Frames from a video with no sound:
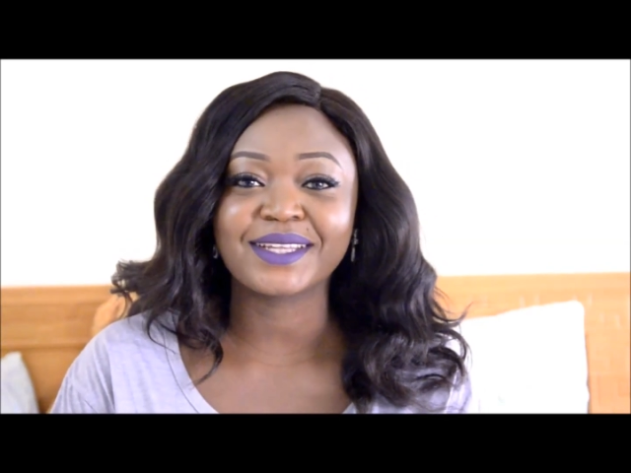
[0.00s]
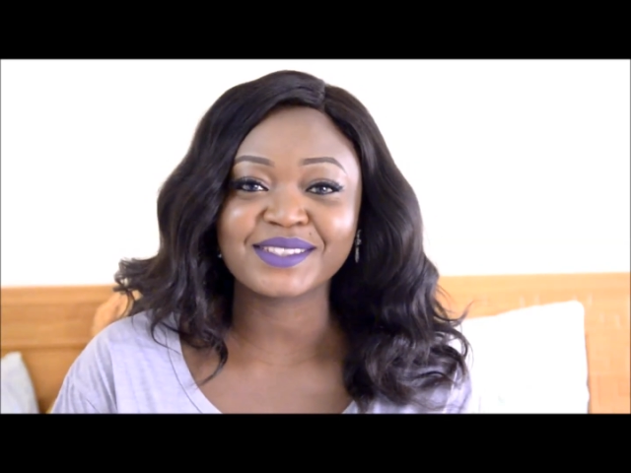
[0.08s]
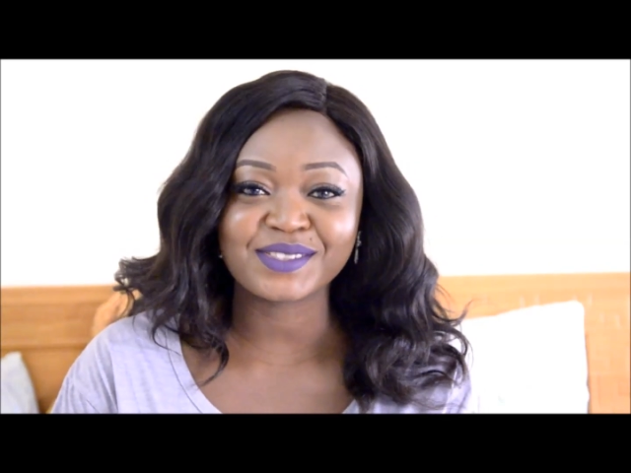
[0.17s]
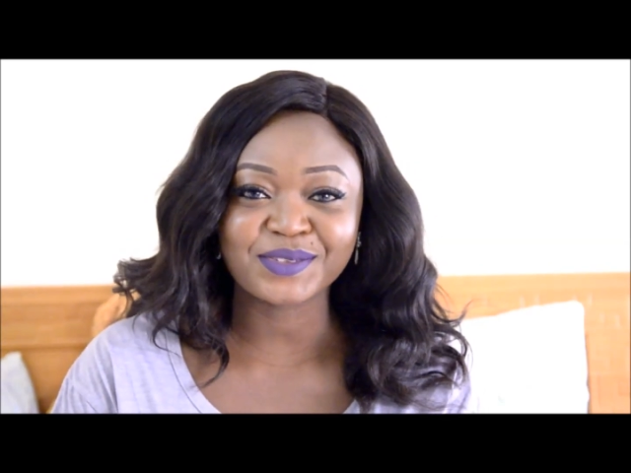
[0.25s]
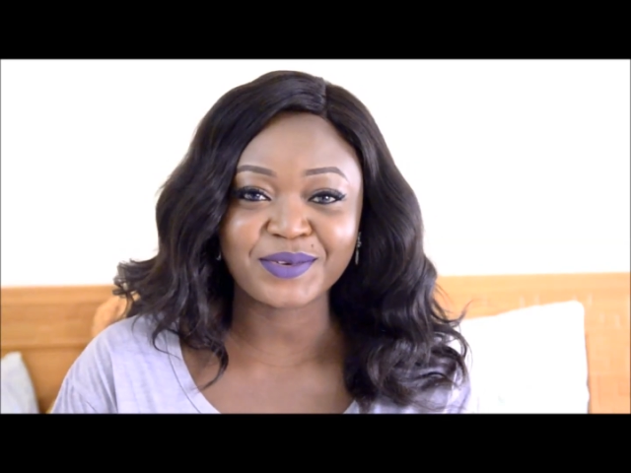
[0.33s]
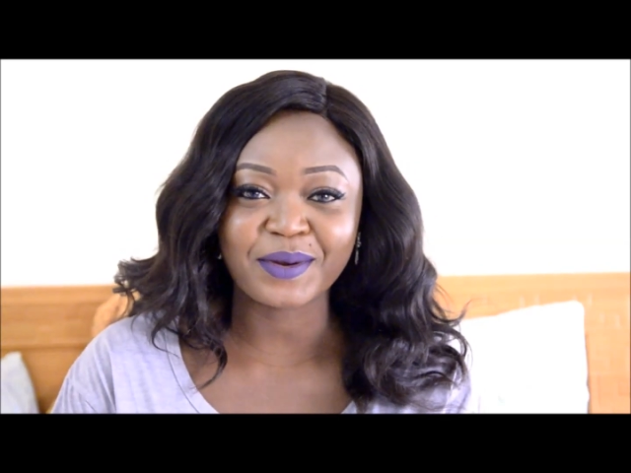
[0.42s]

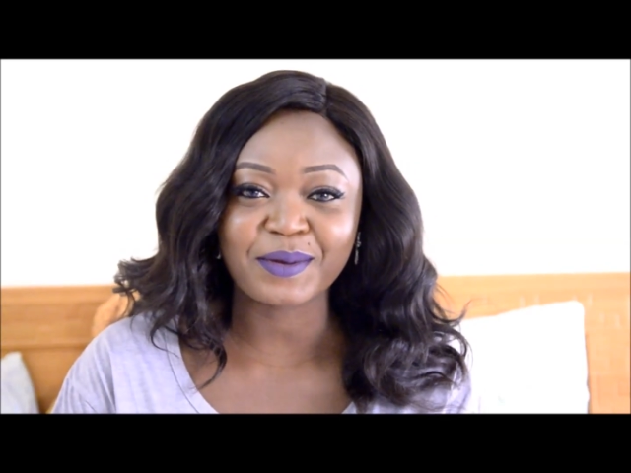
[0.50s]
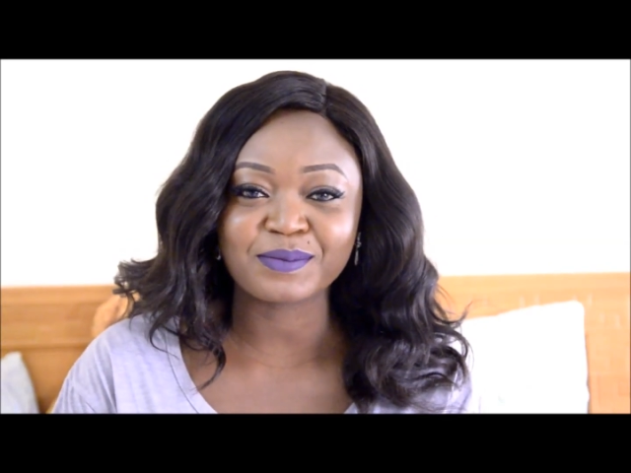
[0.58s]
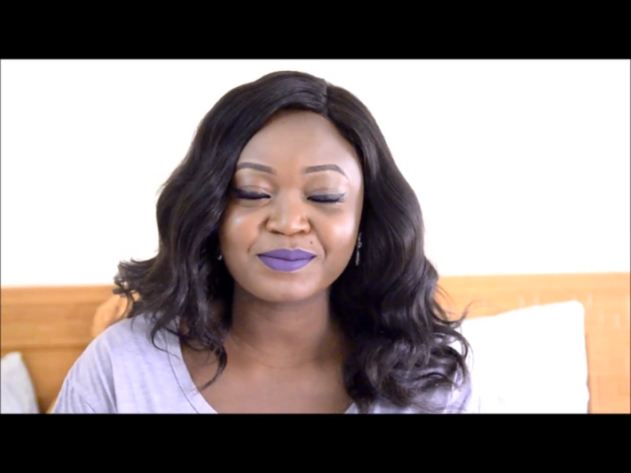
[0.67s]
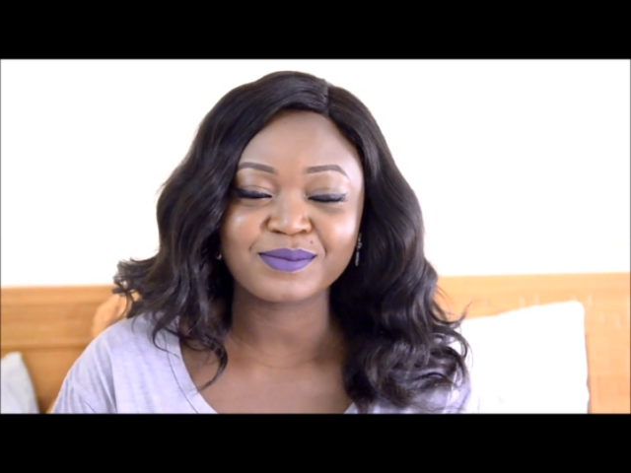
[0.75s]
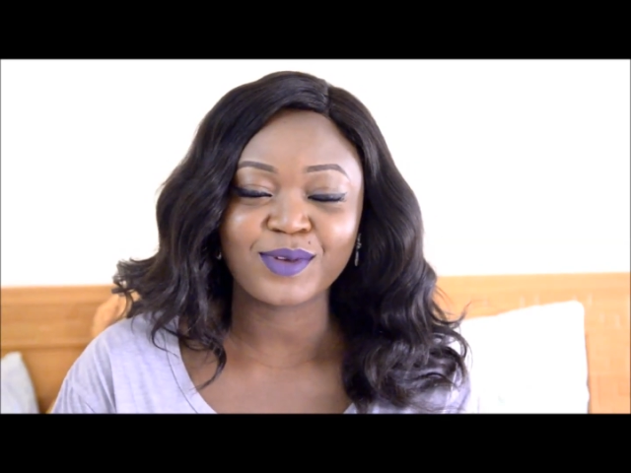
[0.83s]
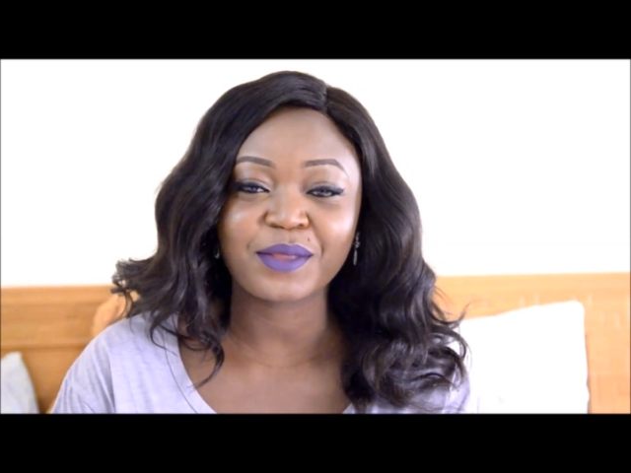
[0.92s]
Instagram,
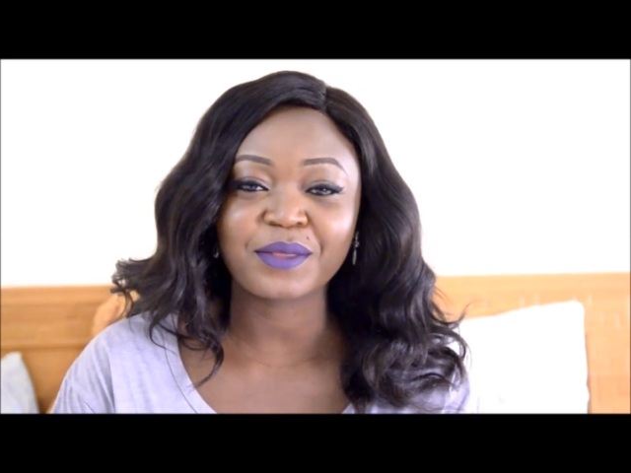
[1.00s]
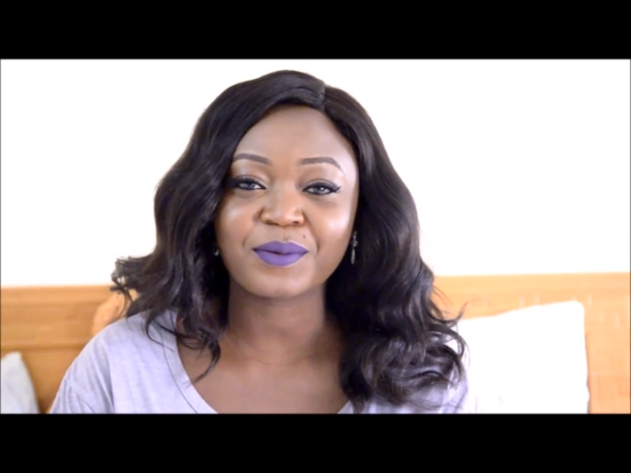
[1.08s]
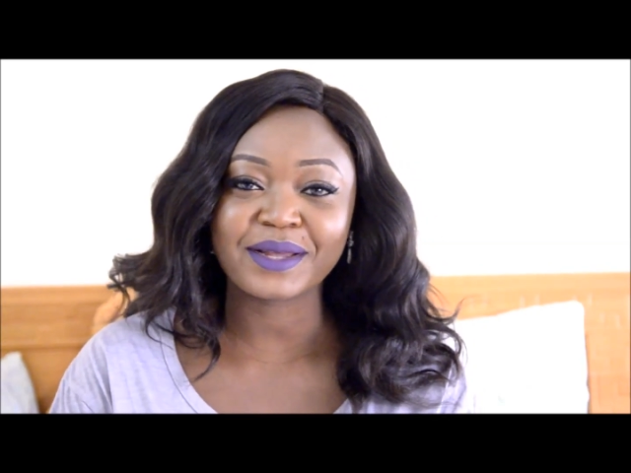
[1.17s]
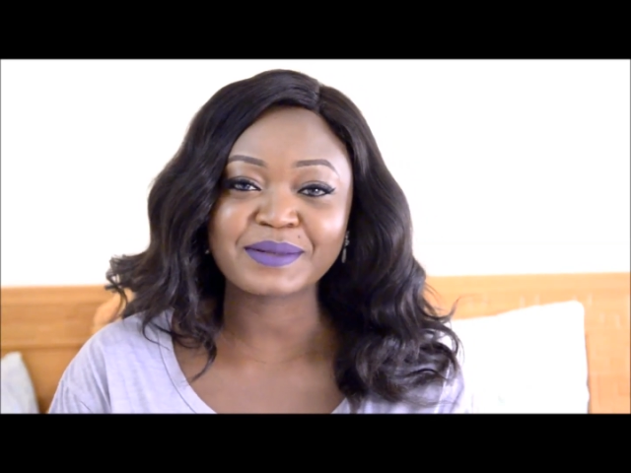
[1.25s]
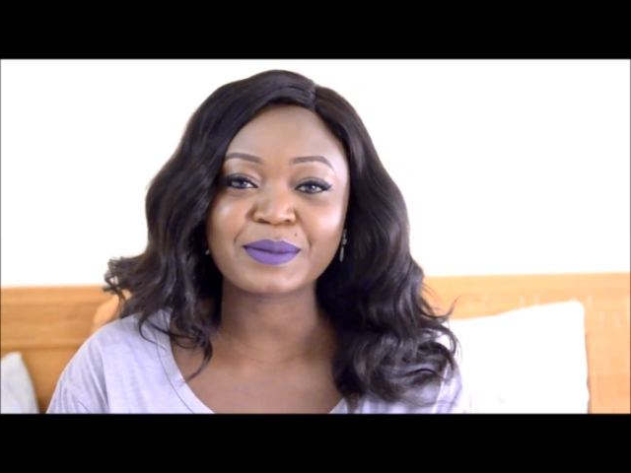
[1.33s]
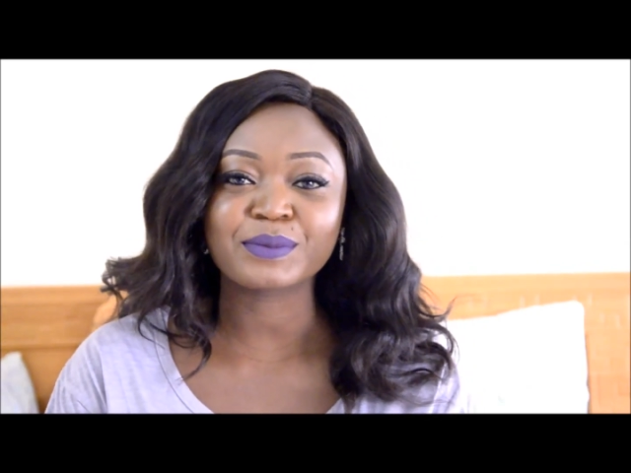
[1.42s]

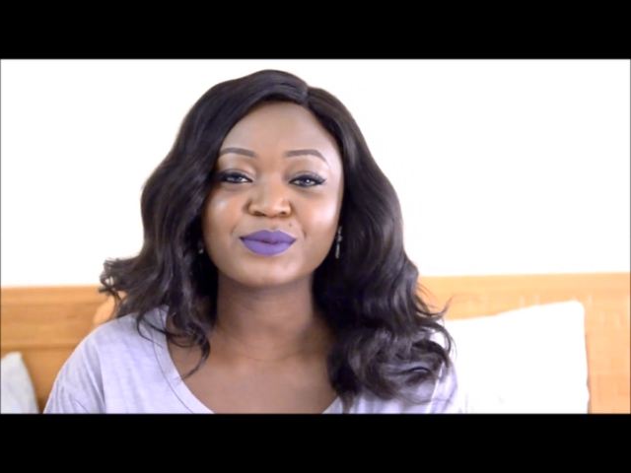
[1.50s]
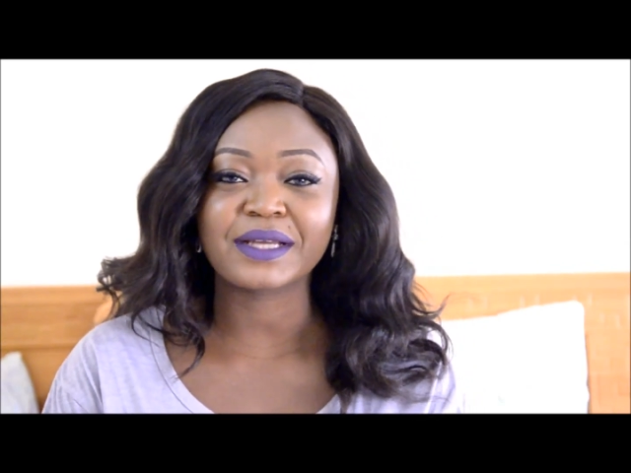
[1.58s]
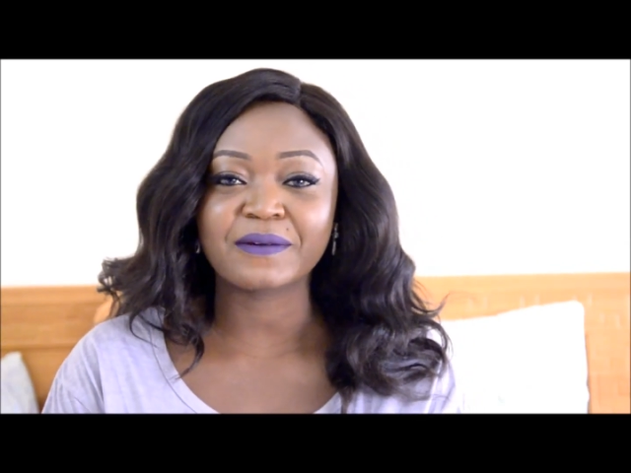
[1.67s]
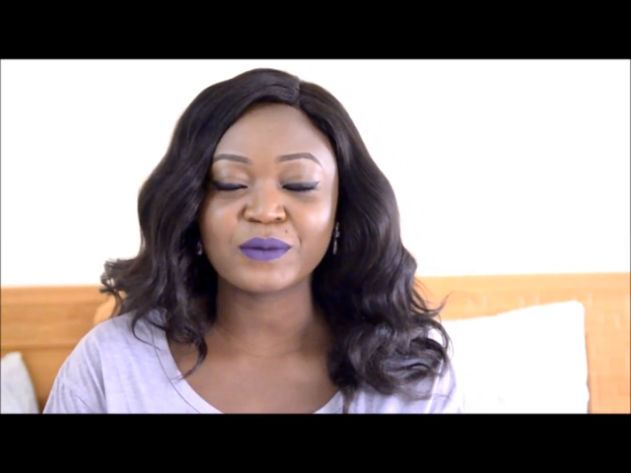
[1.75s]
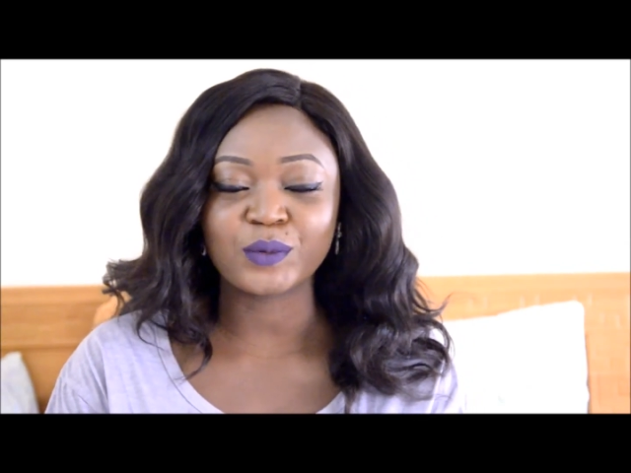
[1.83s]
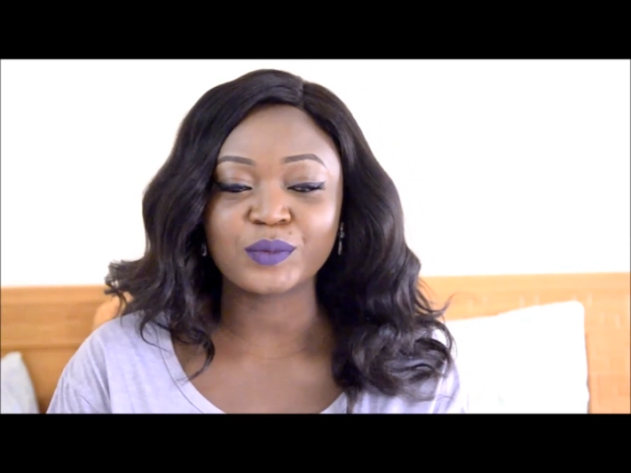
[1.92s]
otherwise people would
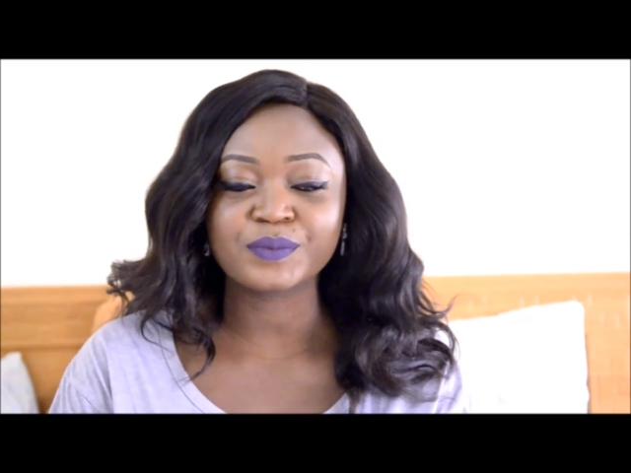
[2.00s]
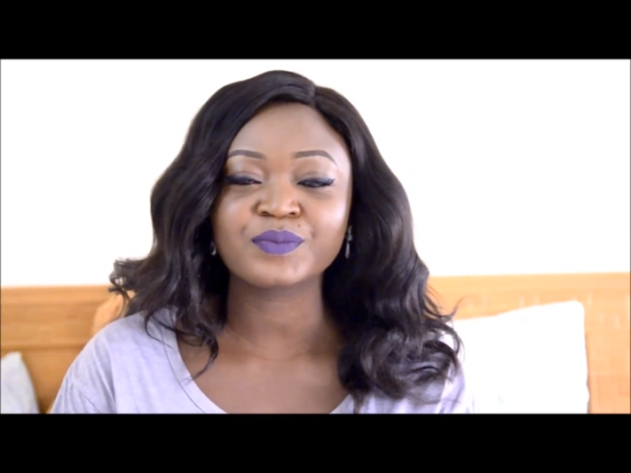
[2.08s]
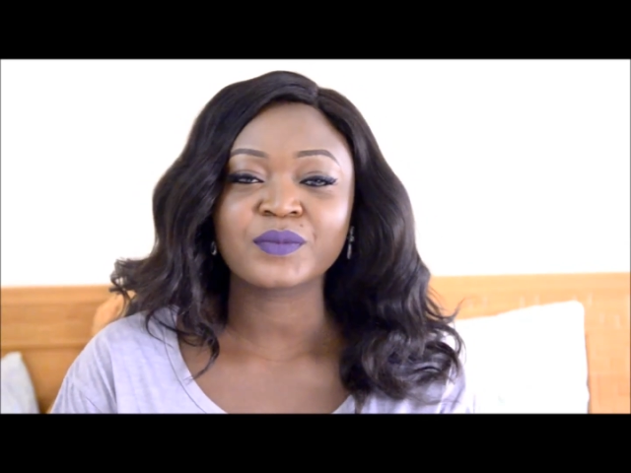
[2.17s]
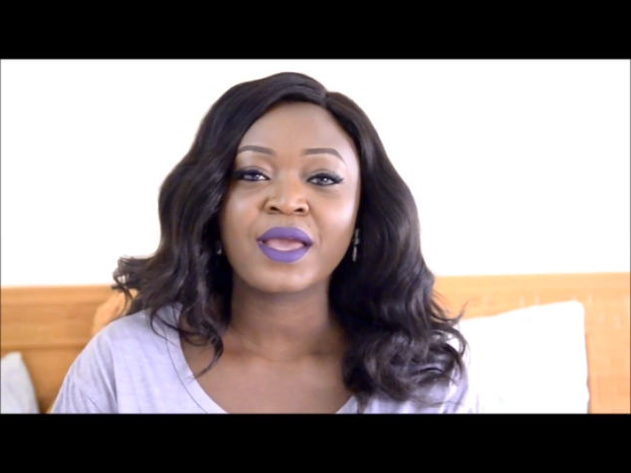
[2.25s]
have known.